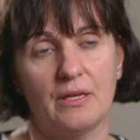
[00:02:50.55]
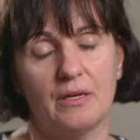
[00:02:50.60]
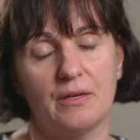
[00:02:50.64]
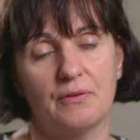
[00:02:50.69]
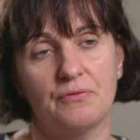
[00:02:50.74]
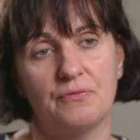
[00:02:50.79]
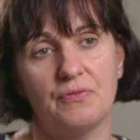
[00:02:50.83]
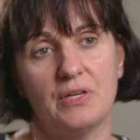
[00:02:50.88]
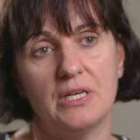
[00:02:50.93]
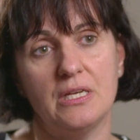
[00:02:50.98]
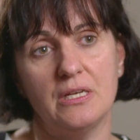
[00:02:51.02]

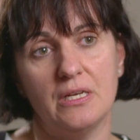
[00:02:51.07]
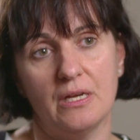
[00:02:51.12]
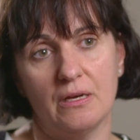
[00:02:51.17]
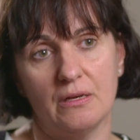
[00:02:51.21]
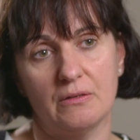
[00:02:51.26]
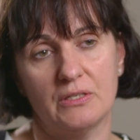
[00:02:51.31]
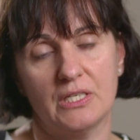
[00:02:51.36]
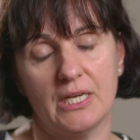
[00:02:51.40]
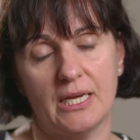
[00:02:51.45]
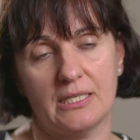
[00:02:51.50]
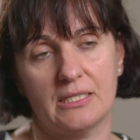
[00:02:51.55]
of
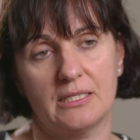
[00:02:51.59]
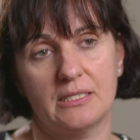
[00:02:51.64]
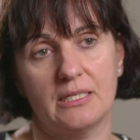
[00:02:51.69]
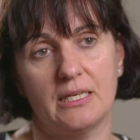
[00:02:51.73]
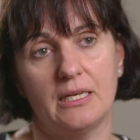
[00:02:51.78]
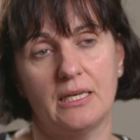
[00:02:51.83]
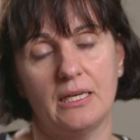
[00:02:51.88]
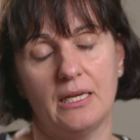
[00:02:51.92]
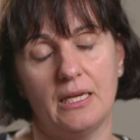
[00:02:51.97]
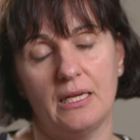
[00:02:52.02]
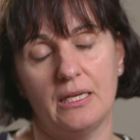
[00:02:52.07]
FeNO
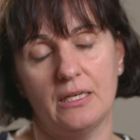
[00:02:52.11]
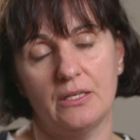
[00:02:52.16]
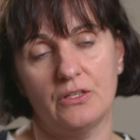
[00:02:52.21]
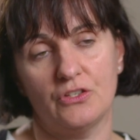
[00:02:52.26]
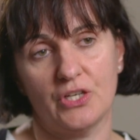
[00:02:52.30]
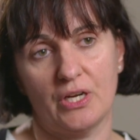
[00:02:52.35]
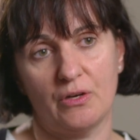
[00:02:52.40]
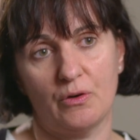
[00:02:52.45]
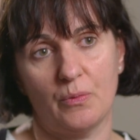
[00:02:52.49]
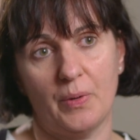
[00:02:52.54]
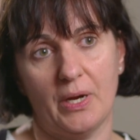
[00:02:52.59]
testing in
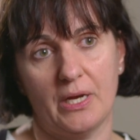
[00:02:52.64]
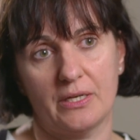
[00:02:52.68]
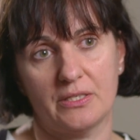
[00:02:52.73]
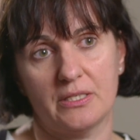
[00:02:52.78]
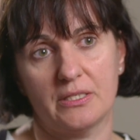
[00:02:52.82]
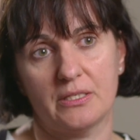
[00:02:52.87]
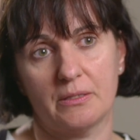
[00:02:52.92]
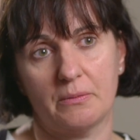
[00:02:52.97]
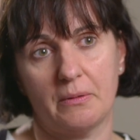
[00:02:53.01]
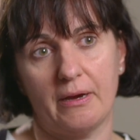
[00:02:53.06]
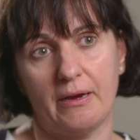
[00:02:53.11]
general
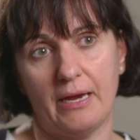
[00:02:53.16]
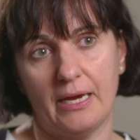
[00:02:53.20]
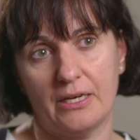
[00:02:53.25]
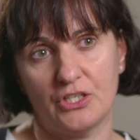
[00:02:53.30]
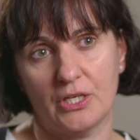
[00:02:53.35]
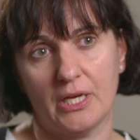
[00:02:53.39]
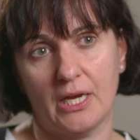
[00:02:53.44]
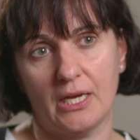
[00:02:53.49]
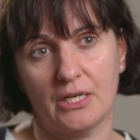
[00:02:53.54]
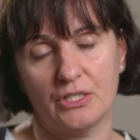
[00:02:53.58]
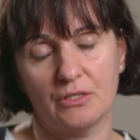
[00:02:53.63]
practice where
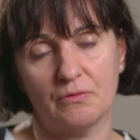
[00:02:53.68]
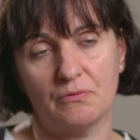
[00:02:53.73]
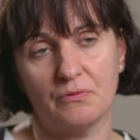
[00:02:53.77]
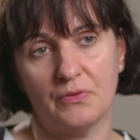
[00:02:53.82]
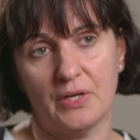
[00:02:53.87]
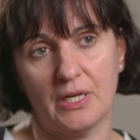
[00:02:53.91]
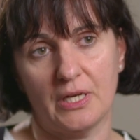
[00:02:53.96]
education